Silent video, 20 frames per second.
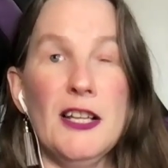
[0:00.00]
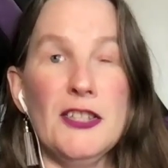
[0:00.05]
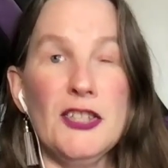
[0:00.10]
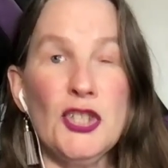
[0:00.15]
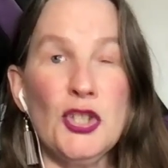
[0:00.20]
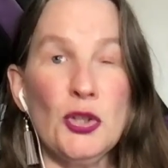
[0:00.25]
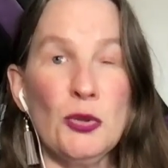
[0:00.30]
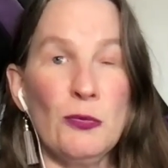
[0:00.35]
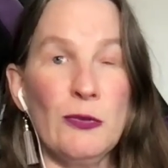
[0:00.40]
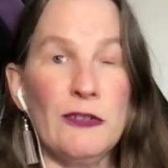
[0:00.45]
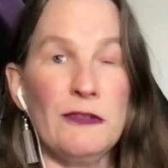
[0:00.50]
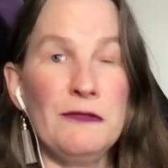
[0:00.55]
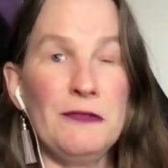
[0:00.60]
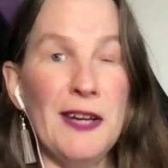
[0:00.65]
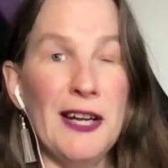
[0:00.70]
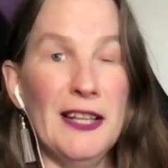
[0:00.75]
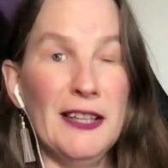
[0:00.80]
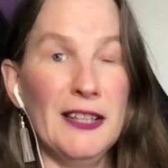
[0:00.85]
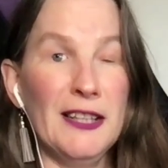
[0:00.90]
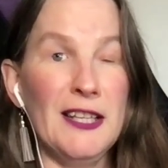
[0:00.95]
So we're
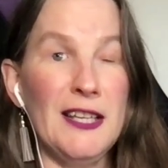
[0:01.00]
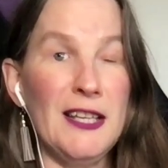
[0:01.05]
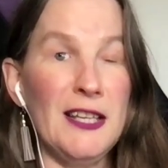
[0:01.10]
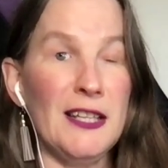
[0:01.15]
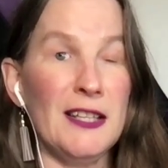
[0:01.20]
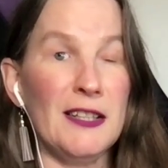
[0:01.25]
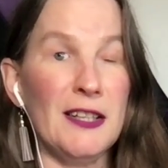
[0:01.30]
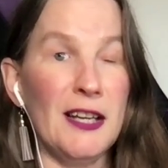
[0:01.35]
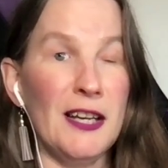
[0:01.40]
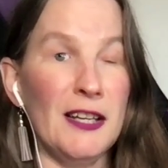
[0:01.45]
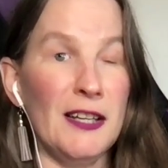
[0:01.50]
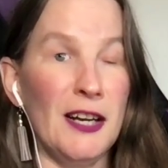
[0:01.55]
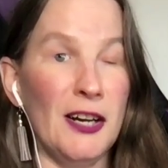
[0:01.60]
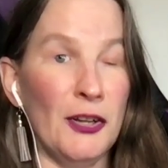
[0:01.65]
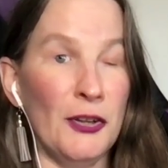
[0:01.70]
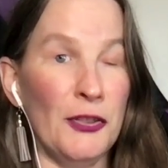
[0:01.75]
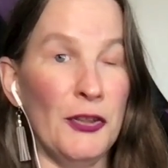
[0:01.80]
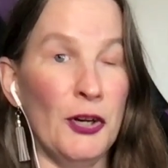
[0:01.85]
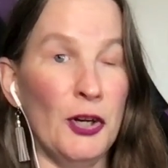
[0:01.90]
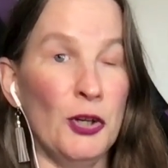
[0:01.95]
finally,
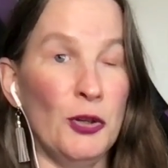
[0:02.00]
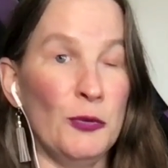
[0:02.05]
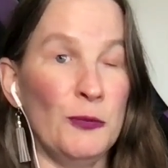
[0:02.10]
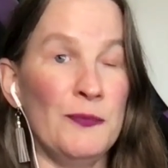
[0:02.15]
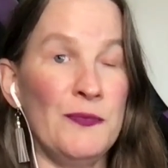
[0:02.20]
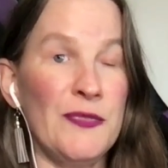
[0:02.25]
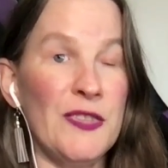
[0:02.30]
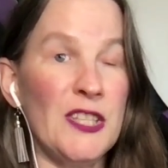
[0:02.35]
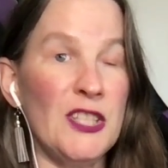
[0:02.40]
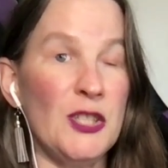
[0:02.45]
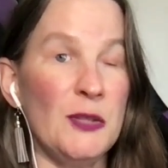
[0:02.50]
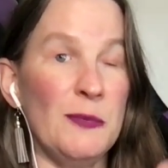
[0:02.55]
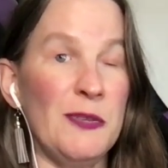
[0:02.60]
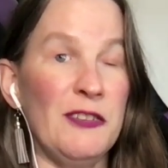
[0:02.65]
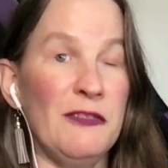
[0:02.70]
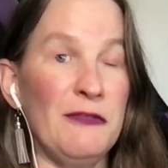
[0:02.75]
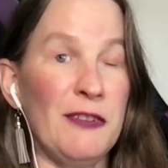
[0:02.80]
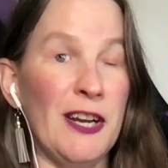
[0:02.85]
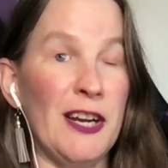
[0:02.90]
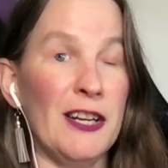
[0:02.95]
although to
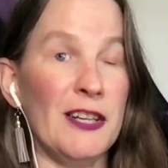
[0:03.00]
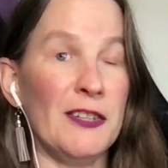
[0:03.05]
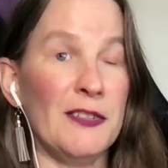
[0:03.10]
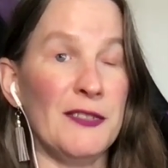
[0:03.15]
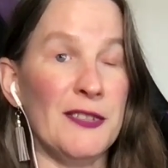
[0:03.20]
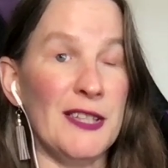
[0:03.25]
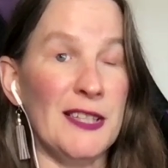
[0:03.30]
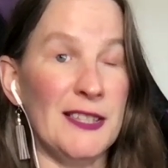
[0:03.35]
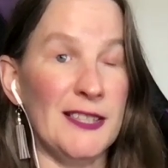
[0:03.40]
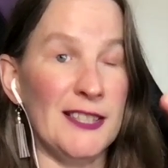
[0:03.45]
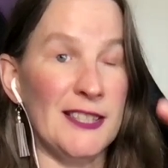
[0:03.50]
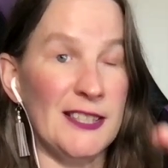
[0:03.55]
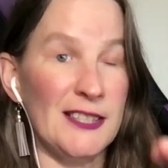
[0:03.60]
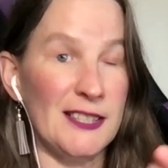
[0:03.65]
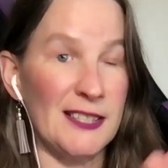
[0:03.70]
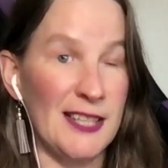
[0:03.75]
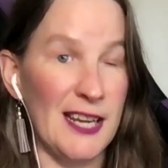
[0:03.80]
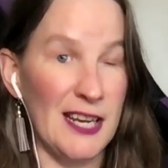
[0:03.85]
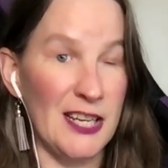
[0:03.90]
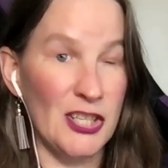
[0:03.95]
be fair, it
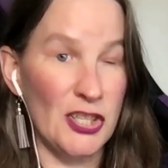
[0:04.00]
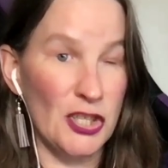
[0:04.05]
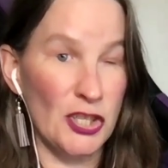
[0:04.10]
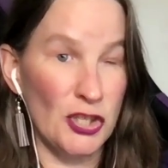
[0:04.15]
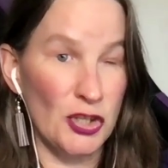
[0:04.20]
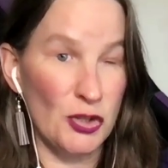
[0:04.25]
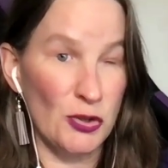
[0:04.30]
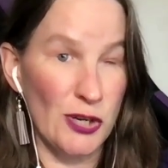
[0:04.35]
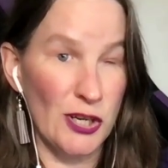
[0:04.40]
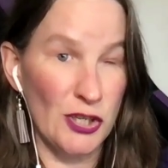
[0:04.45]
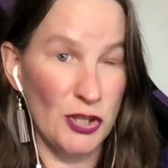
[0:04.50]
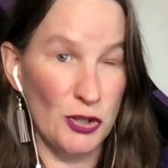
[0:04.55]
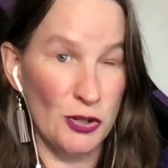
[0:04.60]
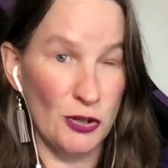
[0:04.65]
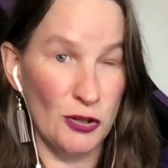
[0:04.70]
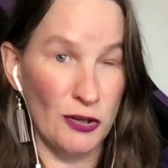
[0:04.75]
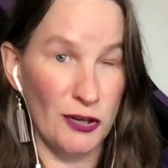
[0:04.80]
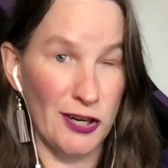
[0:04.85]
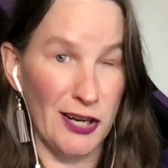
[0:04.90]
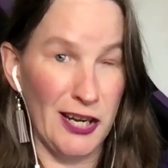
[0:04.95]
stations
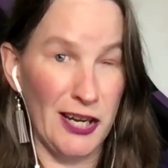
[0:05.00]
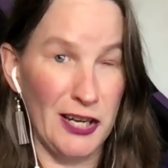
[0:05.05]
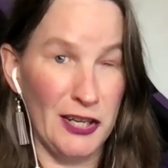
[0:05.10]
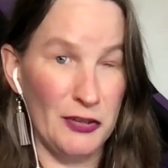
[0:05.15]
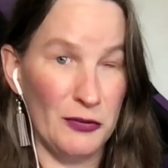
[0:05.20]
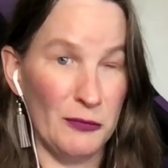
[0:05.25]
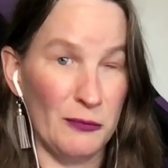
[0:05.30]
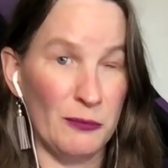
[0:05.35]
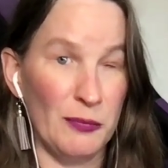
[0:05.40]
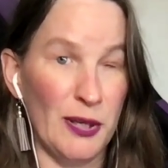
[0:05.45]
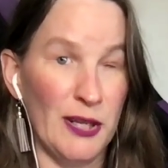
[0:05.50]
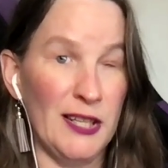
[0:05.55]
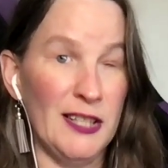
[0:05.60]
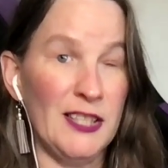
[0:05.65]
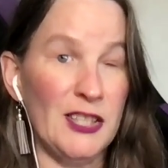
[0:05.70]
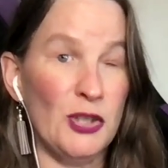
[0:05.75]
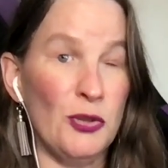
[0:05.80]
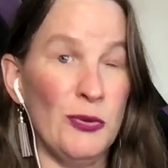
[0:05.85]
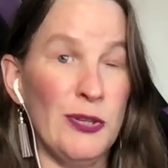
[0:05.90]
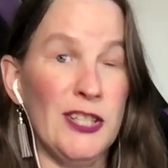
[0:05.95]
retrograde, but
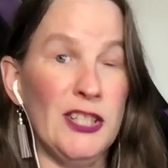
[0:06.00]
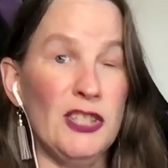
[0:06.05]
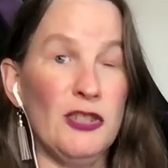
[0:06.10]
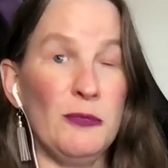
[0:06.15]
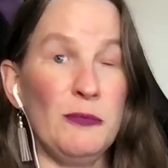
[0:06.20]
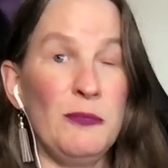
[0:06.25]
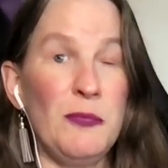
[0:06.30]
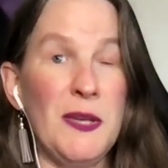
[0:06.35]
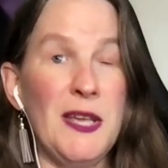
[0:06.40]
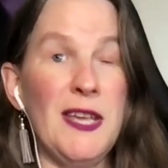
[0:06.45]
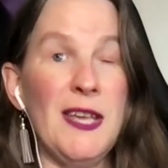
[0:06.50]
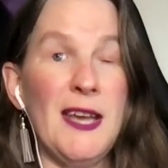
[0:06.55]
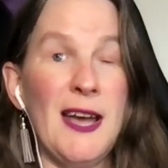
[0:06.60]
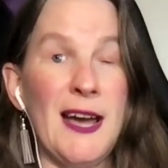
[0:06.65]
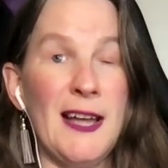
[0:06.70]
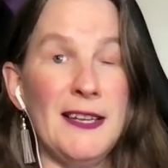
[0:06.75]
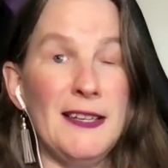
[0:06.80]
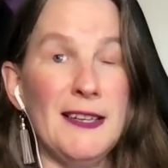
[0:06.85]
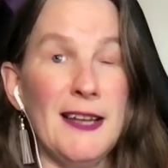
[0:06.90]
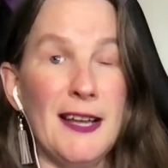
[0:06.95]
it's going to be
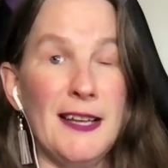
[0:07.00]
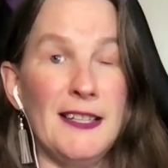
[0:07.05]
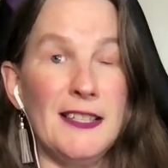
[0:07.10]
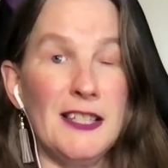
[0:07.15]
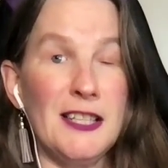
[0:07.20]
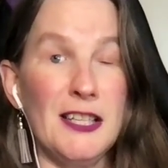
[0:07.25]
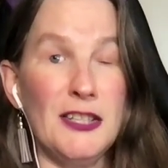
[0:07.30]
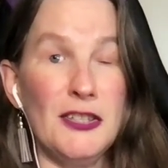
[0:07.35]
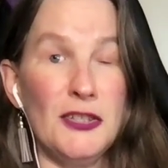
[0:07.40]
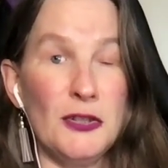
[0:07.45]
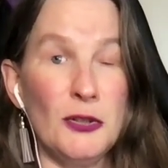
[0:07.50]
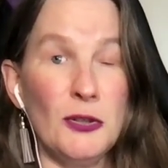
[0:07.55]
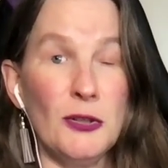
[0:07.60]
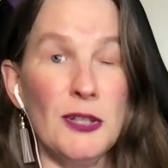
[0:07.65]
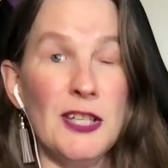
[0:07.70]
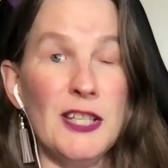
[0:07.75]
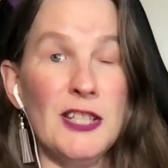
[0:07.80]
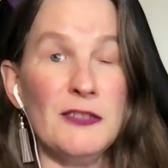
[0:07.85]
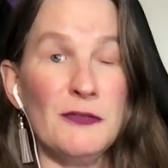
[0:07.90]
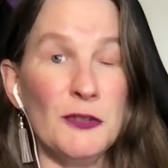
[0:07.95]
at 19
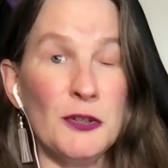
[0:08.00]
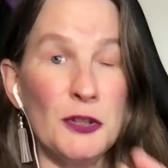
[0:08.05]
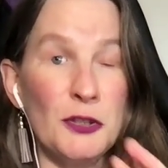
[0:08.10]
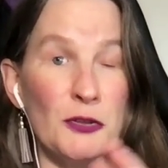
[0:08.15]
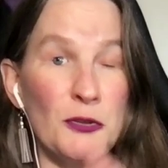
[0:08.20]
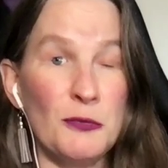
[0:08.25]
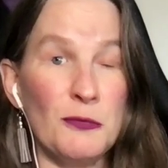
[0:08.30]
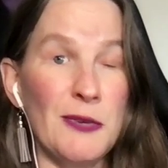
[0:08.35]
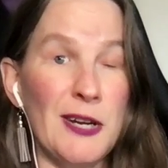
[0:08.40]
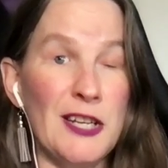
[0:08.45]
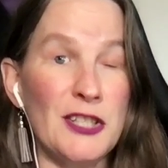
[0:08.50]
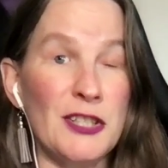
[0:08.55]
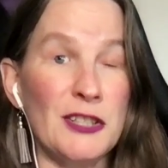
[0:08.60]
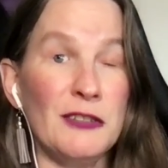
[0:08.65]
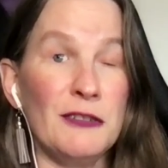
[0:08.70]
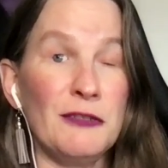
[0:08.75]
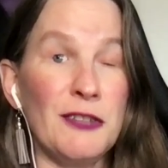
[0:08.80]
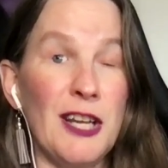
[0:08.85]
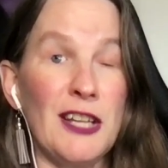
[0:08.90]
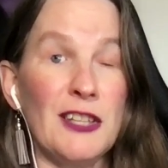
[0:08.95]
degrees for the duration
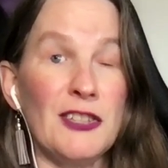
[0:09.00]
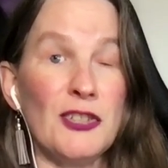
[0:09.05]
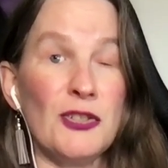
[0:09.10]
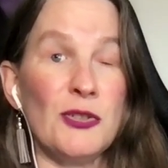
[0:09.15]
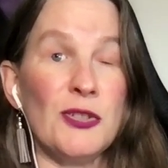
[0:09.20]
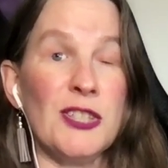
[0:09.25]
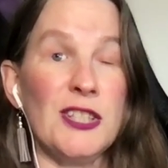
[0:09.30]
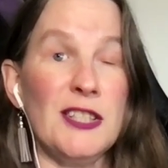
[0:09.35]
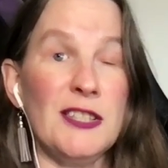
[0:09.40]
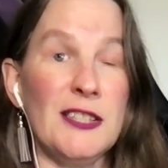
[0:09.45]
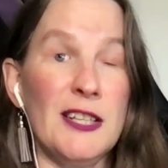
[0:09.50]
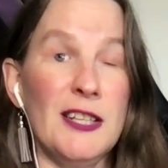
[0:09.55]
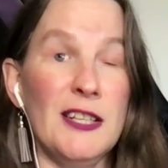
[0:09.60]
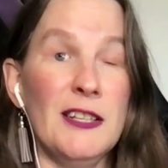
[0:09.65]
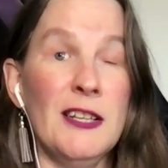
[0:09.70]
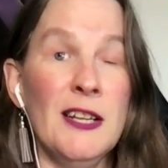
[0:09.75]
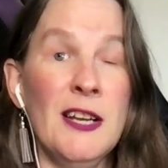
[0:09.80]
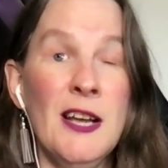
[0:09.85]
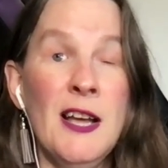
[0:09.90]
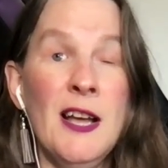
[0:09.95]
of Cancer
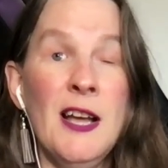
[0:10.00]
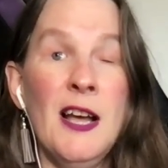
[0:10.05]
season.